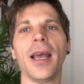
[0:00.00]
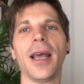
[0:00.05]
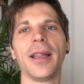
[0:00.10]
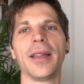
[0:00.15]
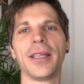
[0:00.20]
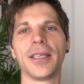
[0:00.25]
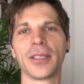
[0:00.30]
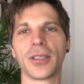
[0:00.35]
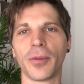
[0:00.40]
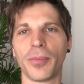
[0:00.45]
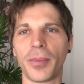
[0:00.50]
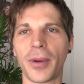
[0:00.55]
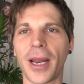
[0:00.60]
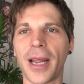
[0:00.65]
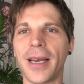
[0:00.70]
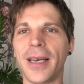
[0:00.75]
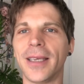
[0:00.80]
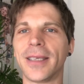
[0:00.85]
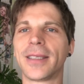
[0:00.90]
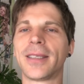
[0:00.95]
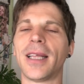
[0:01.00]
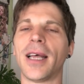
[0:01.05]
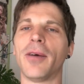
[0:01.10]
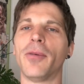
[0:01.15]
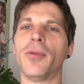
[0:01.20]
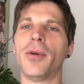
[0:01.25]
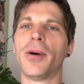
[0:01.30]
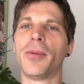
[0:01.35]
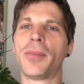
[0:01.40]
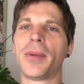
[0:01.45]
And there's a playlist that
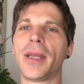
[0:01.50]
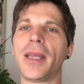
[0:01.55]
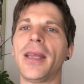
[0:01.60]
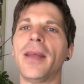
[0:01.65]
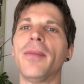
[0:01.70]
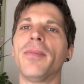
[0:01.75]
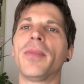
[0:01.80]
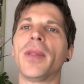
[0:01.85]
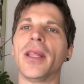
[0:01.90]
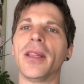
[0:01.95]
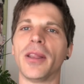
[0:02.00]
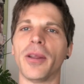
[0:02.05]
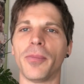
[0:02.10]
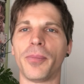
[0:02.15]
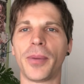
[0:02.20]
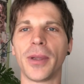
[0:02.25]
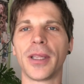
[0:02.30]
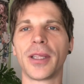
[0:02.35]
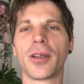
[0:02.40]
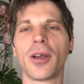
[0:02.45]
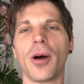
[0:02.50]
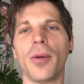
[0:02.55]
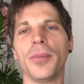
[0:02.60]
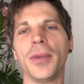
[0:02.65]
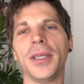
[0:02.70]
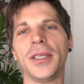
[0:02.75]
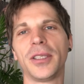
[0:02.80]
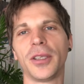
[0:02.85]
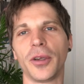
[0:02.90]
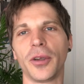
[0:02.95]
will be in the pinned
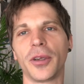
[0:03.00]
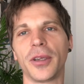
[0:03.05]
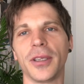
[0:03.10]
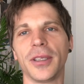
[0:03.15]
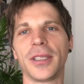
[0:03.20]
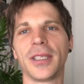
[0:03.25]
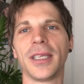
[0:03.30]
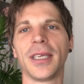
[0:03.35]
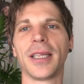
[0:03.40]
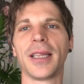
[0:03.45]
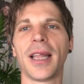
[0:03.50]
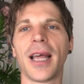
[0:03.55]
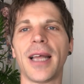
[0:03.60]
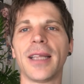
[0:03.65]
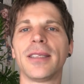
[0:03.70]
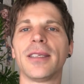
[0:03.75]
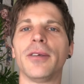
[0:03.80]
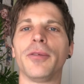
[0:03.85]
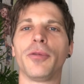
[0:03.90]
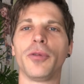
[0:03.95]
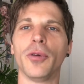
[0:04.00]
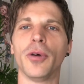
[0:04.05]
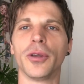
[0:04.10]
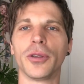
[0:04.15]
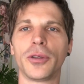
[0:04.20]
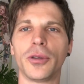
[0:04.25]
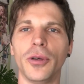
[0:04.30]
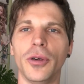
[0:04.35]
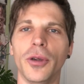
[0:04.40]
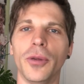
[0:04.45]
comment, so you can check that if you
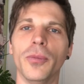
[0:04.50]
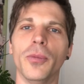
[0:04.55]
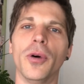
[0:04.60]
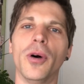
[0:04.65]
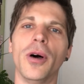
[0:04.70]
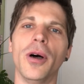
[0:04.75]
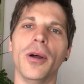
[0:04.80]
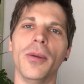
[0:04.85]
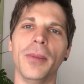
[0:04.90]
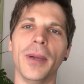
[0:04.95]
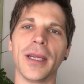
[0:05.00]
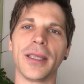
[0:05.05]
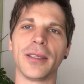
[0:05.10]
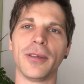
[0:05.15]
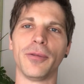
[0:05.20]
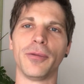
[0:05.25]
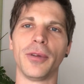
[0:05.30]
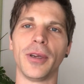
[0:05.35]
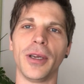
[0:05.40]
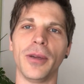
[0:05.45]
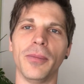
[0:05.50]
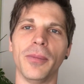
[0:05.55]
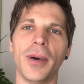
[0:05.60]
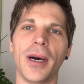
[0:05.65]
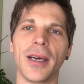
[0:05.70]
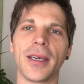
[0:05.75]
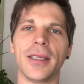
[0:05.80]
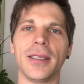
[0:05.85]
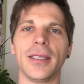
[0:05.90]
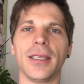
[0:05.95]
want to learn more about affiliate
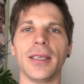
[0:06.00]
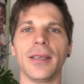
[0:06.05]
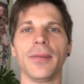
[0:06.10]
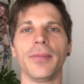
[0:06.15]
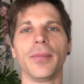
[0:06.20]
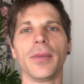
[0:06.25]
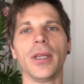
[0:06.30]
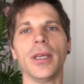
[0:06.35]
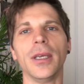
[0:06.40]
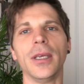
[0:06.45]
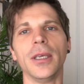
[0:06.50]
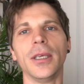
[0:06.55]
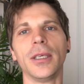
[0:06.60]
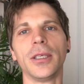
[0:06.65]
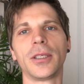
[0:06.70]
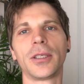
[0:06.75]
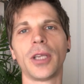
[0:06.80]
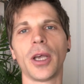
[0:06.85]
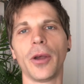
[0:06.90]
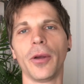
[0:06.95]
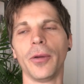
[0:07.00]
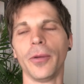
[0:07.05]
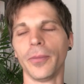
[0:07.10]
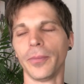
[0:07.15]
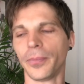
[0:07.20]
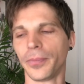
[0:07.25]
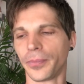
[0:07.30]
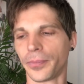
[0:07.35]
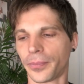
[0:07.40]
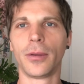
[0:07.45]
marketing. So
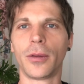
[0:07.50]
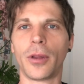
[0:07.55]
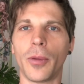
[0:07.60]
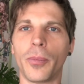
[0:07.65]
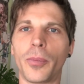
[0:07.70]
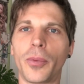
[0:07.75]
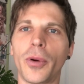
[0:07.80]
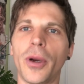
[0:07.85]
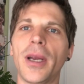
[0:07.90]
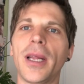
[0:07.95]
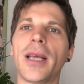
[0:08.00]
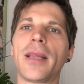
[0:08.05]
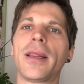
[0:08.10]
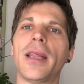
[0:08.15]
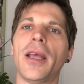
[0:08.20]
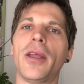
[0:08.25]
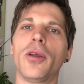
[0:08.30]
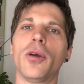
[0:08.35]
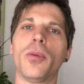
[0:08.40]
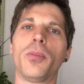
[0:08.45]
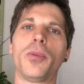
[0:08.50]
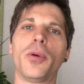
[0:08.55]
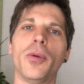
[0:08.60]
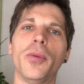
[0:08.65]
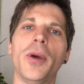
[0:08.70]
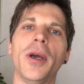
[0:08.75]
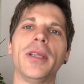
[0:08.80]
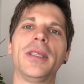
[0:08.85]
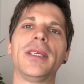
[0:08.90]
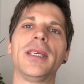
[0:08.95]
the product that you're
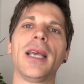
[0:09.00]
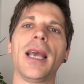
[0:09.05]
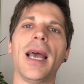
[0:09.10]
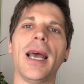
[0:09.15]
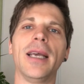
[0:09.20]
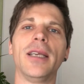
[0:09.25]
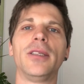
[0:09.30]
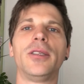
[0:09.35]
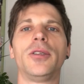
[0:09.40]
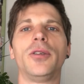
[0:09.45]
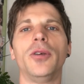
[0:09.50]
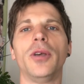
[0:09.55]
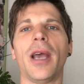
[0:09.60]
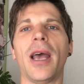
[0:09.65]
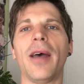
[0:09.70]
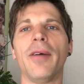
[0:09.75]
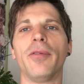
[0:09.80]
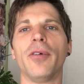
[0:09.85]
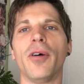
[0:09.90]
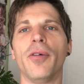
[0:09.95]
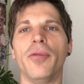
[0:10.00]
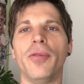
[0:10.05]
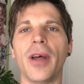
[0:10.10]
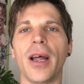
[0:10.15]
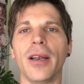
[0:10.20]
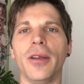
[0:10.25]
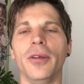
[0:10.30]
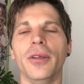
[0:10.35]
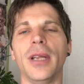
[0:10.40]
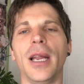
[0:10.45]
promoting has to have a
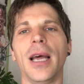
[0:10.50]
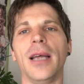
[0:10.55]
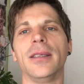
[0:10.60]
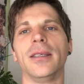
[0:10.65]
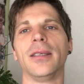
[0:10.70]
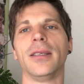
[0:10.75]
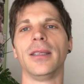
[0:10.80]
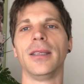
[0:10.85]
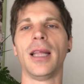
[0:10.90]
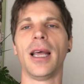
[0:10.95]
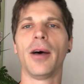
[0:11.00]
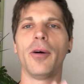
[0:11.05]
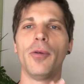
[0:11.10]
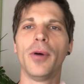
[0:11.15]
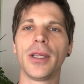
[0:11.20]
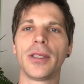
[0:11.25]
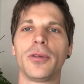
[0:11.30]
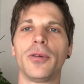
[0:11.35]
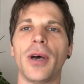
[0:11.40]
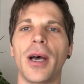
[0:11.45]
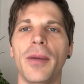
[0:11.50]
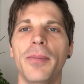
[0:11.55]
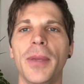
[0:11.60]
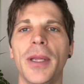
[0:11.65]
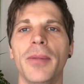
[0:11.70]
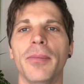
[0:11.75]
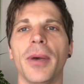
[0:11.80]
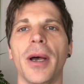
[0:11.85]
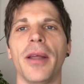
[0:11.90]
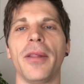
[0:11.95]
value ladder. Now, what do I
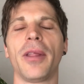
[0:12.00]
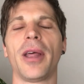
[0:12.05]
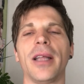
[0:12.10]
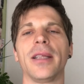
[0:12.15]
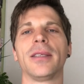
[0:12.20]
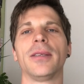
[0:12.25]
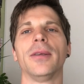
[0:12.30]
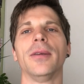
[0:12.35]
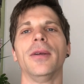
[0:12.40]
mean by that?